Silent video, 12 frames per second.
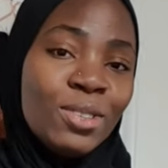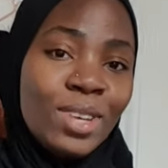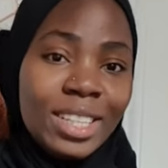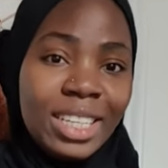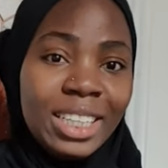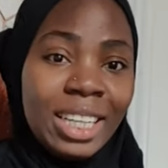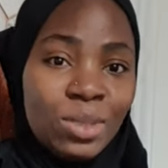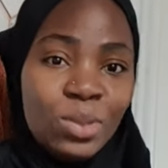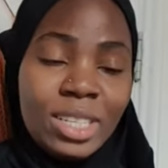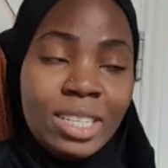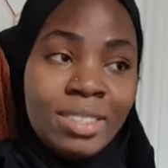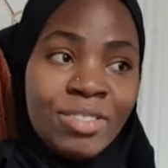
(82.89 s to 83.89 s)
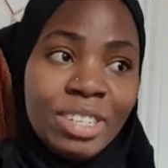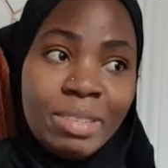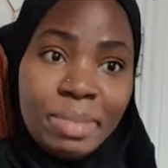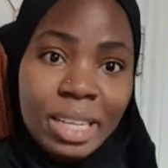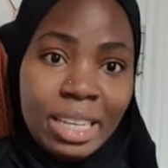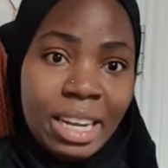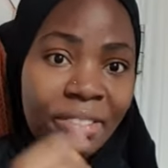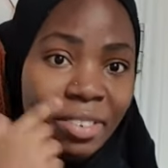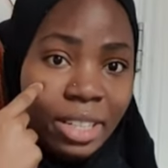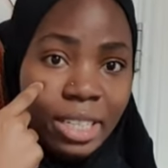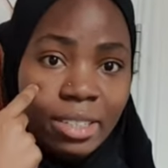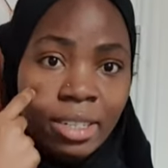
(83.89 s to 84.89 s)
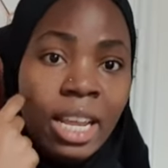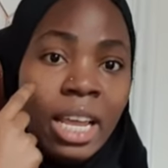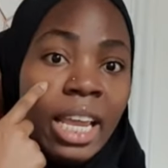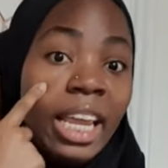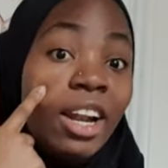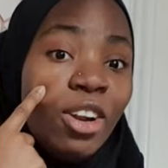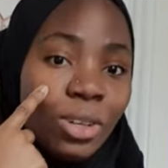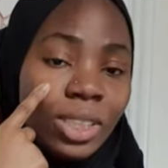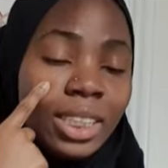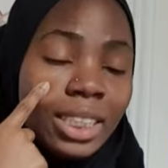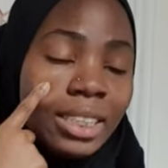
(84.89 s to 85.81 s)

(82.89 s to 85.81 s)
So I think that's what is really making everything a lot.